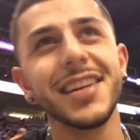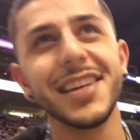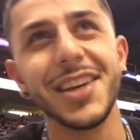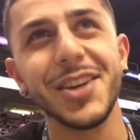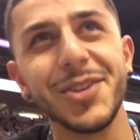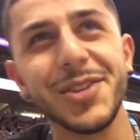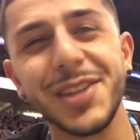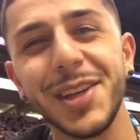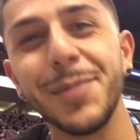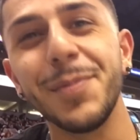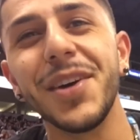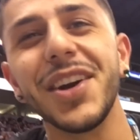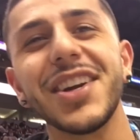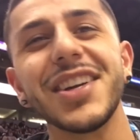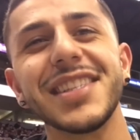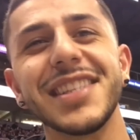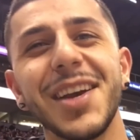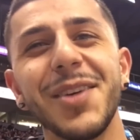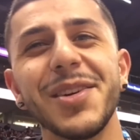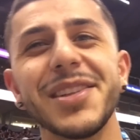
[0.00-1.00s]
Did you see
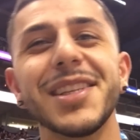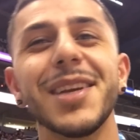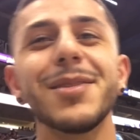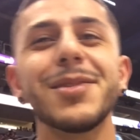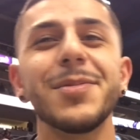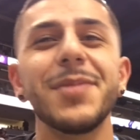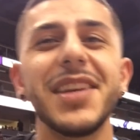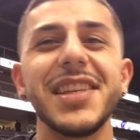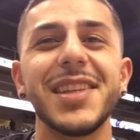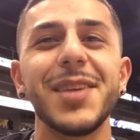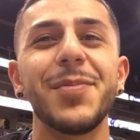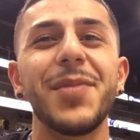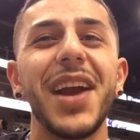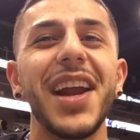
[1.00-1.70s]
Booker say what's up to me? He said,